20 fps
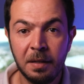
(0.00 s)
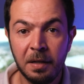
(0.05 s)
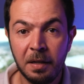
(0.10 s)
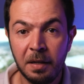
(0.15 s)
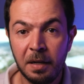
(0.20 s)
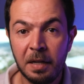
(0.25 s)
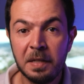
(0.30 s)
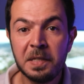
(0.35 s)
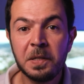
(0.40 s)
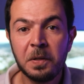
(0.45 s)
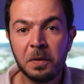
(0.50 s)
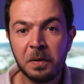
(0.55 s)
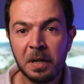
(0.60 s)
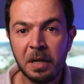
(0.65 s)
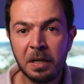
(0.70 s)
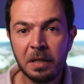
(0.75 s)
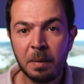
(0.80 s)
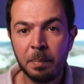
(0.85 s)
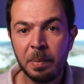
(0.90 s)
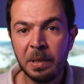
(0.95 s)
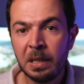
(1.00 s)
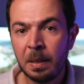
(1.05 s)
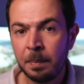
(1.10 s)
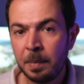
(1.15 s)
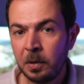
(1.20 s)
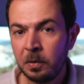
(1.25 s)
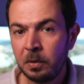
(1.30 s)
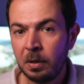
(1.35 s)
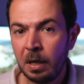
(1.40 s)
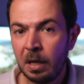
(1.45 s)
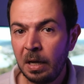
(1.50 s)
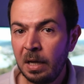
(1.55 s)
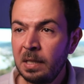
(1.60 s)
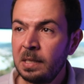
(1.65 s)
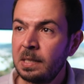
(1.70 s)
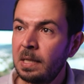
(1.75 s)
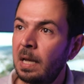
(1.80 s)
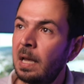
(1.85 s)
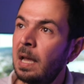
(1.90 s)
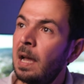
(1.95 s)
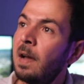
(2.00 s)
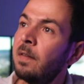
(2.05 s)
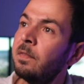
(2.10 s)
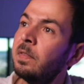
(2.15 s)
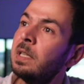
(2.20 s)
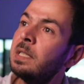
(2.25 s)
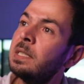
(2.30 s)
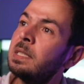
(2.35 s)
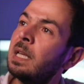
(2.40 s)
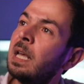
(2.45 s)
Let's talk a little bit about the lights. I have this